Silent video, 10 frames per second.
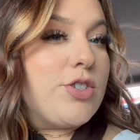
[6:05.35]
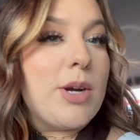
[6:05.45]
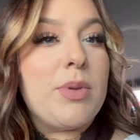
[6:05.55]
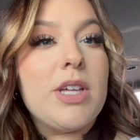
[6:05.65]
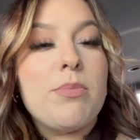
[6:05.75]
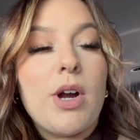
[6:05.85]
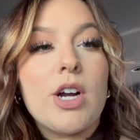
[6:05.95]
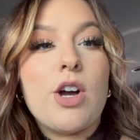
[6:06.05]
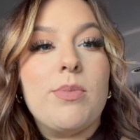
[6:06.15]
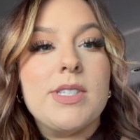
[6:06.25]
trampoline
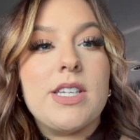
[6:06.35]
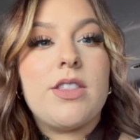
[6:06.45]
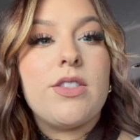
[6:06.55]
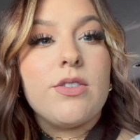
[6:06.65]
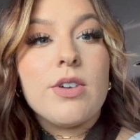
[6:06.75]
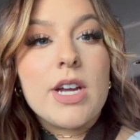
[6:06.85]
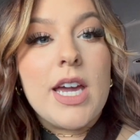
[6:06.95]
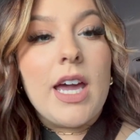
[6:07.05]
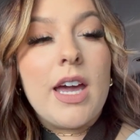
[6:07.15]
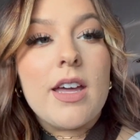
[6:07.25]
park opens at
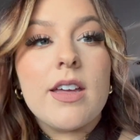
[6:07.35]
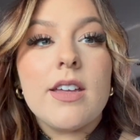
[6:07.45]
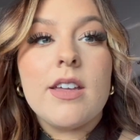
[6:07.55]
3.